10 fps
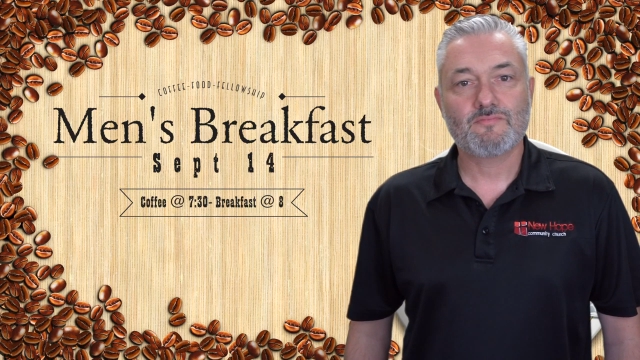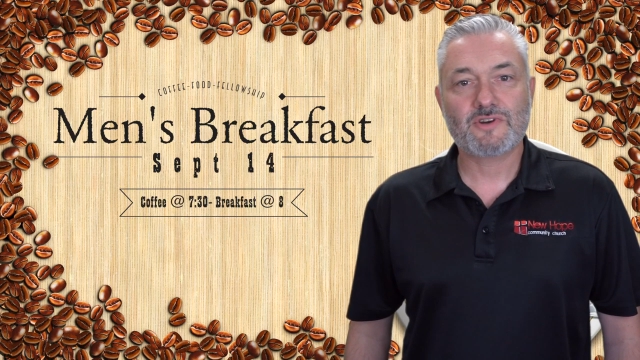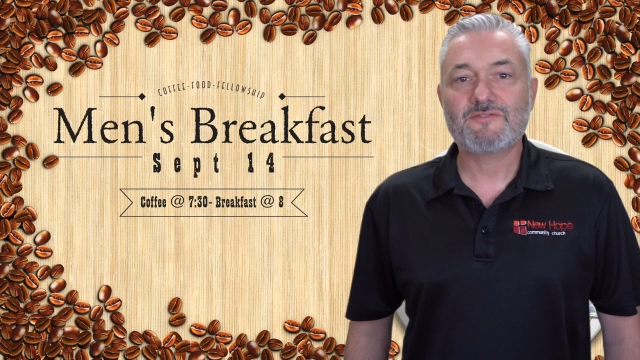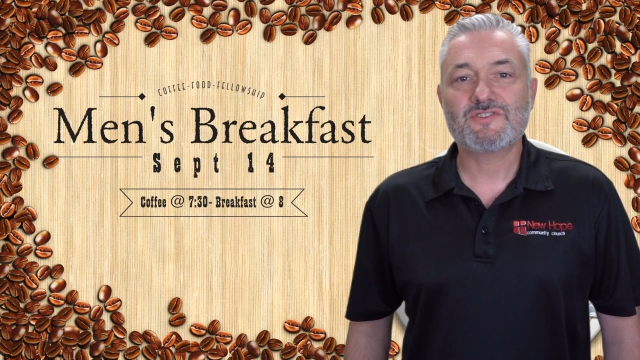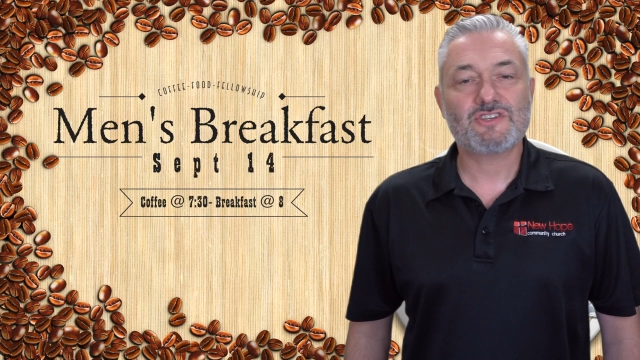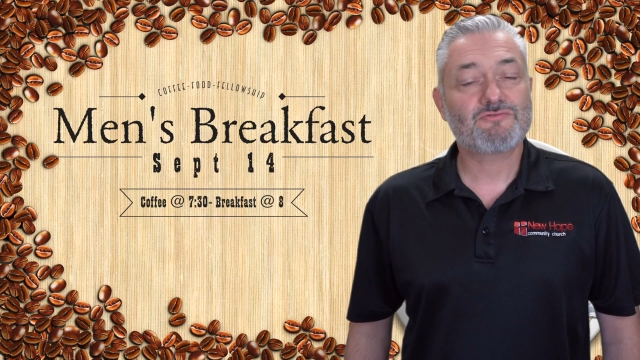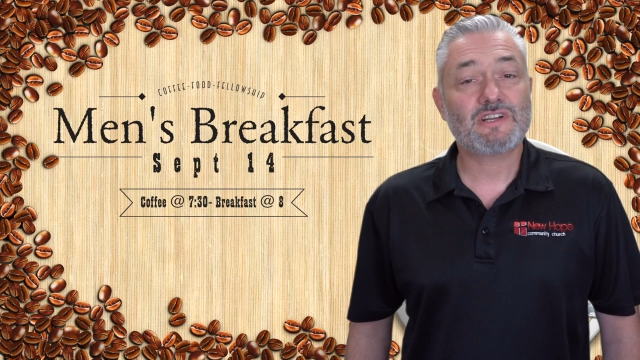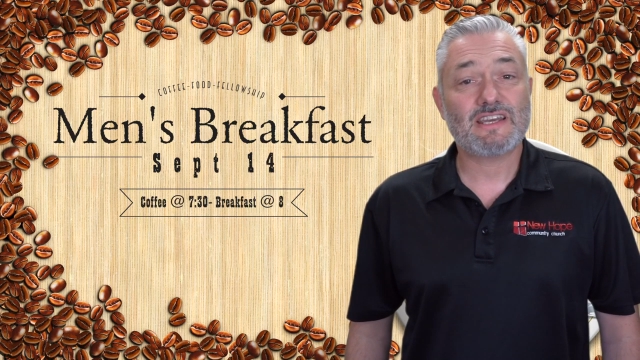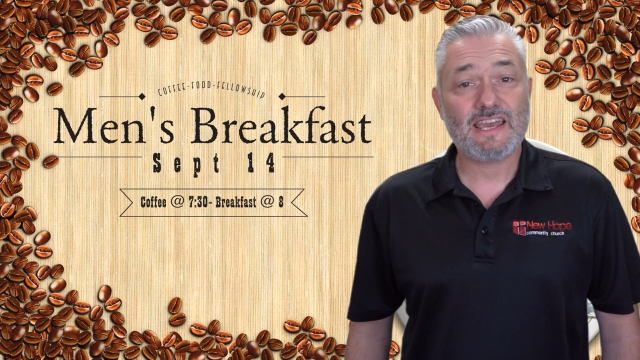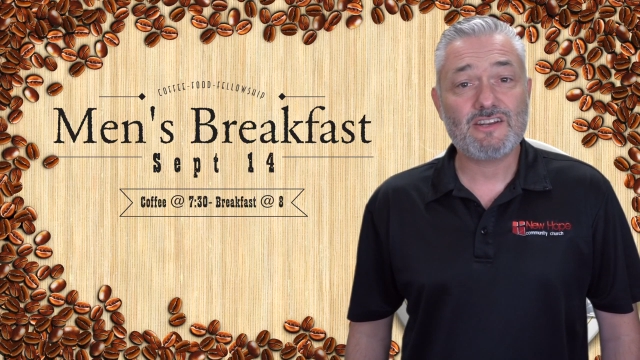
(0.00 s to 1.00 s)
Breakfast is
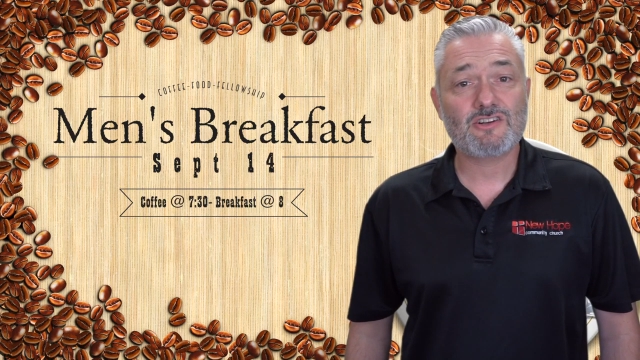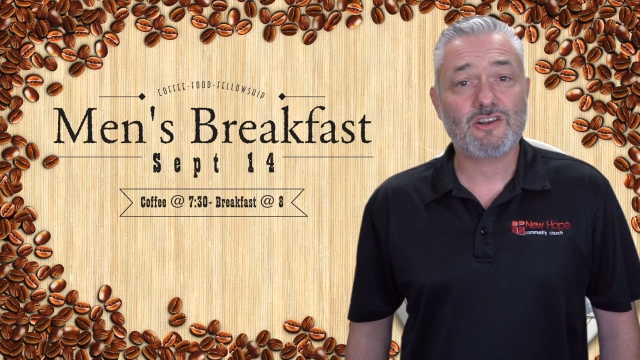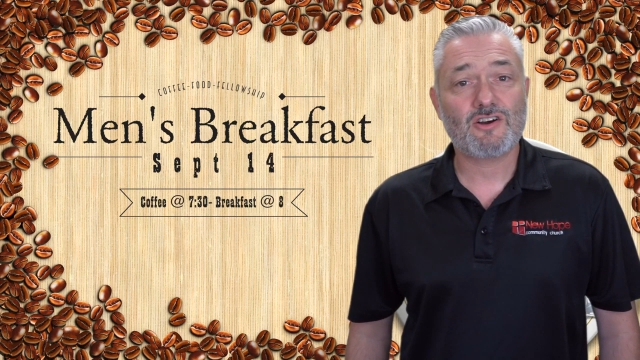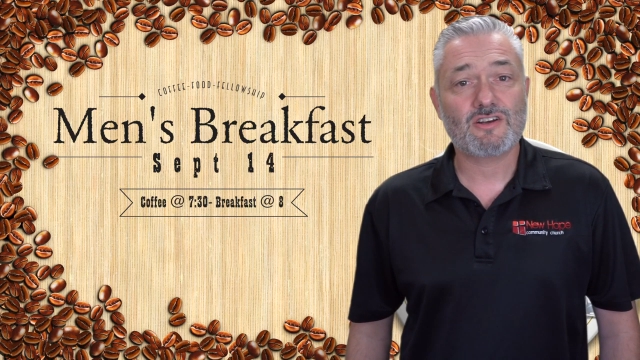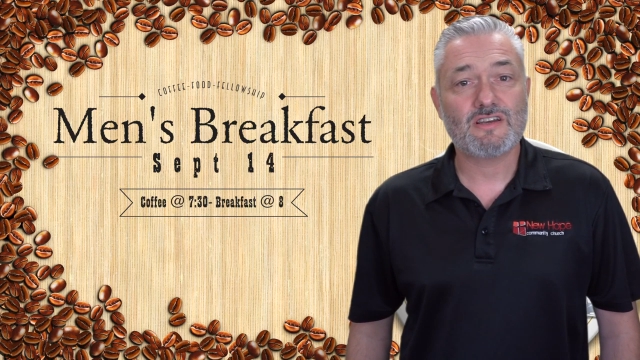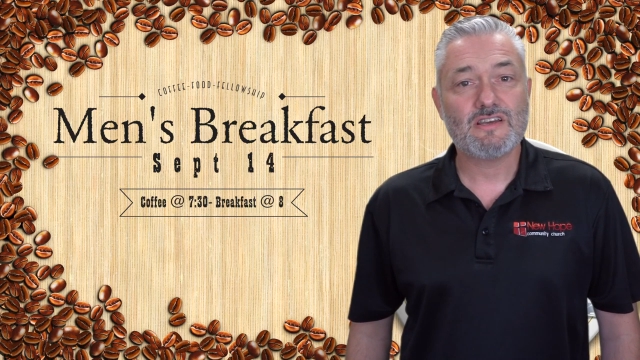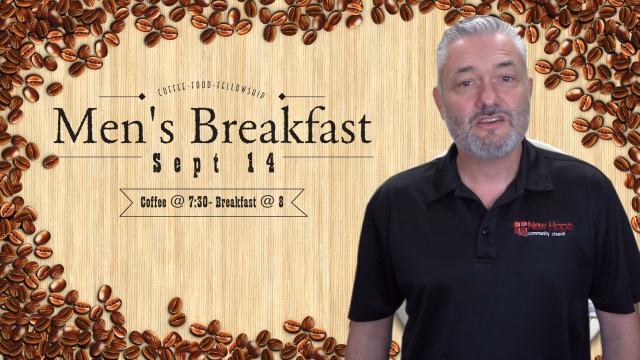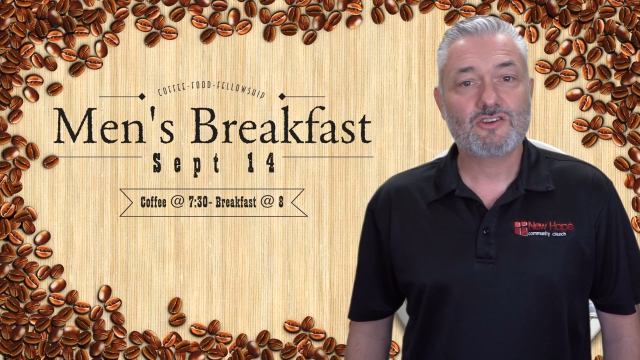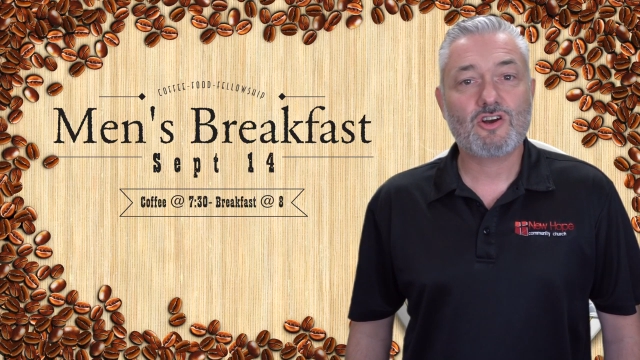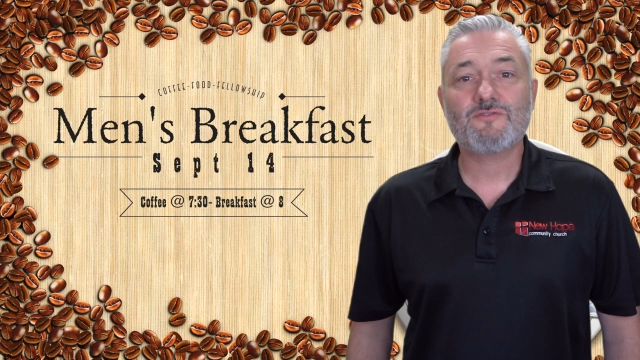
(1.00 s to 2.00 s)
ready at 8 o'clock,
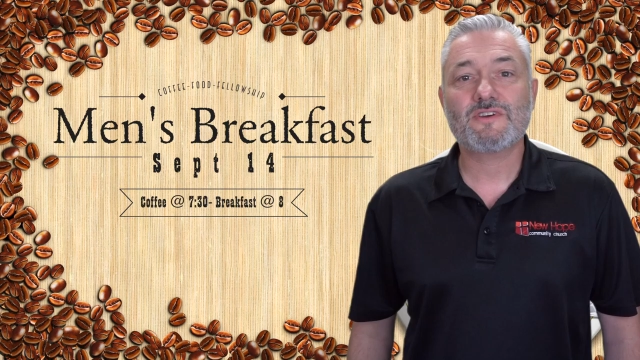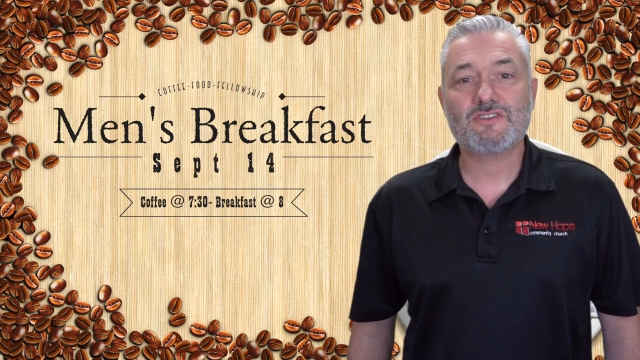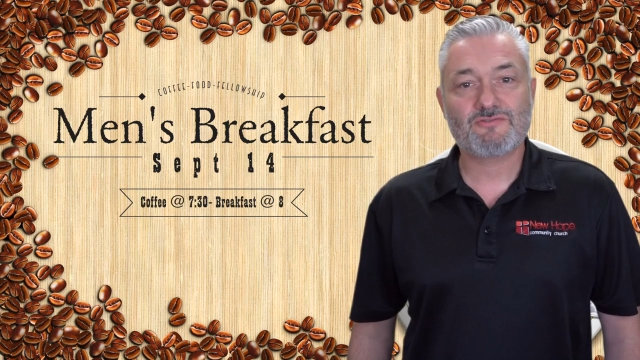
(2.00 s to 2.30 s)
coffee is